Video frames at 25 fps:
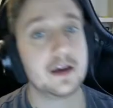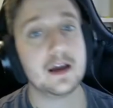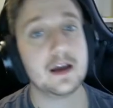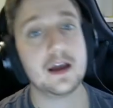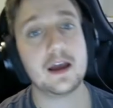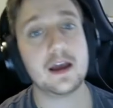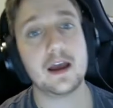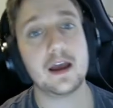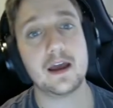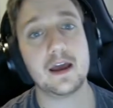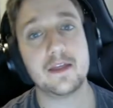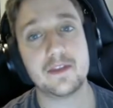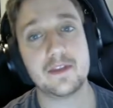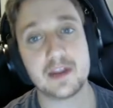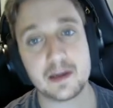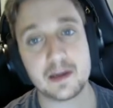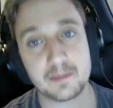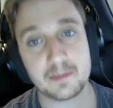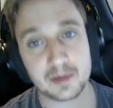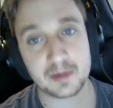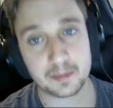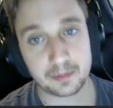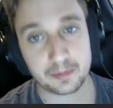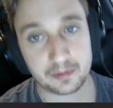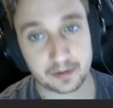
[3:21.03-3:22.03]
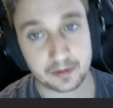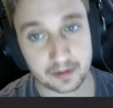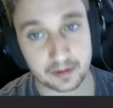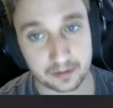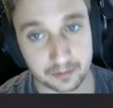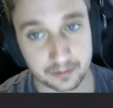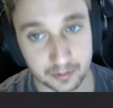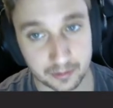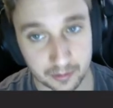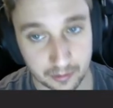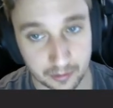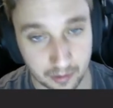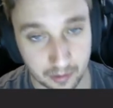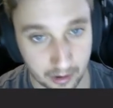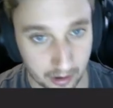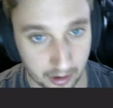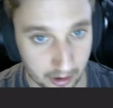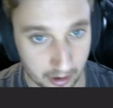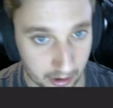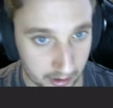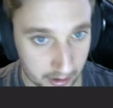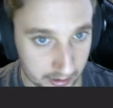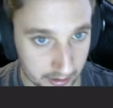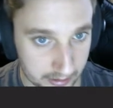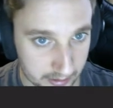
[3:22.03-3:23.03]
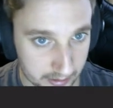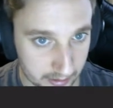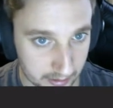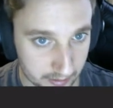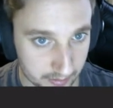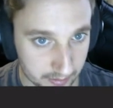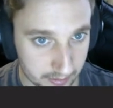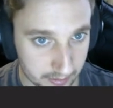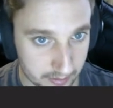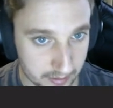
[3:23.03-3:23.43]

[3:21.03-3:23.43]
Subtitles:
and then I'm going to play through arco.